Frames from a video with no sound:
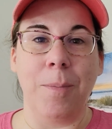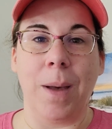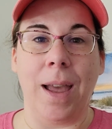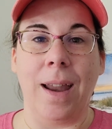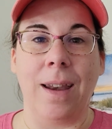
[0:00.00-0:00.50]

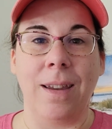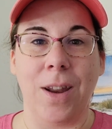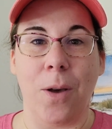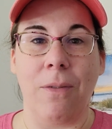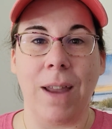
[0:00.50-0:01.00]
but
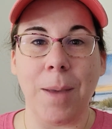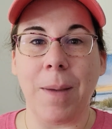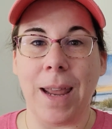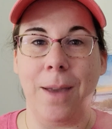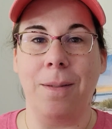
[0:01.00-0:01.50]
if
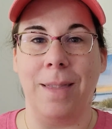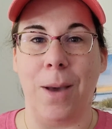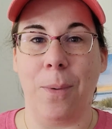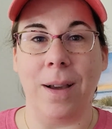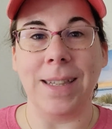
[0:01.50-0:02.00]
anybody
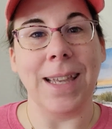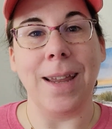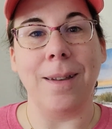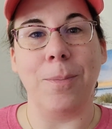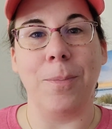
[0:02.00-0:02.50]
that works
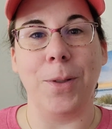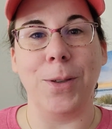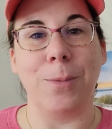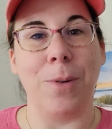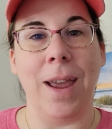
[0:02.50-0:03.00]
at Blue
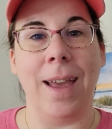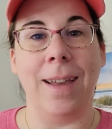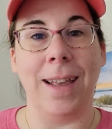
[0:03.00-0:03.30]
Spring